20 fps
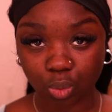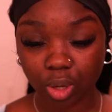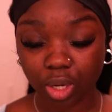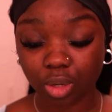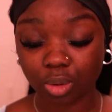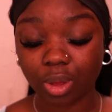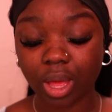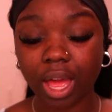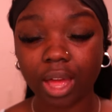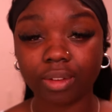when
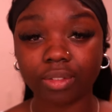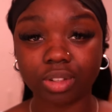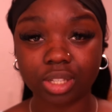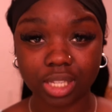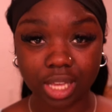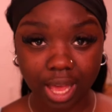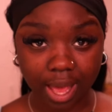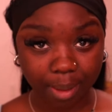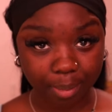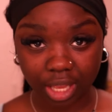you have
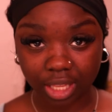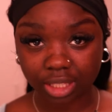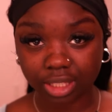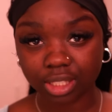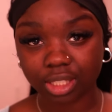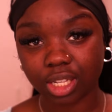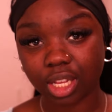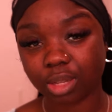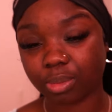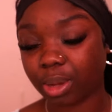time. Okay, this
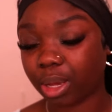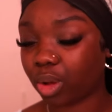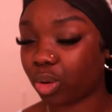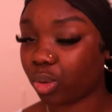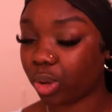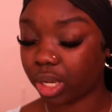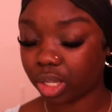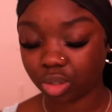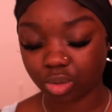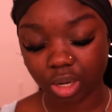is not my
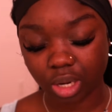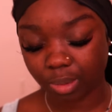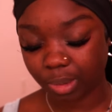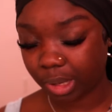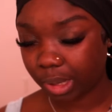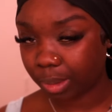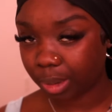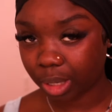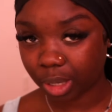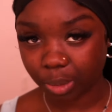quick
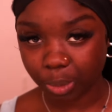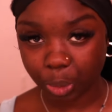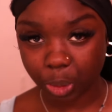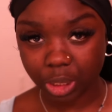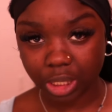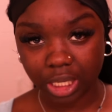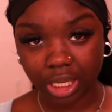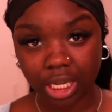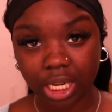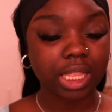20-minute makeup
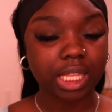routine.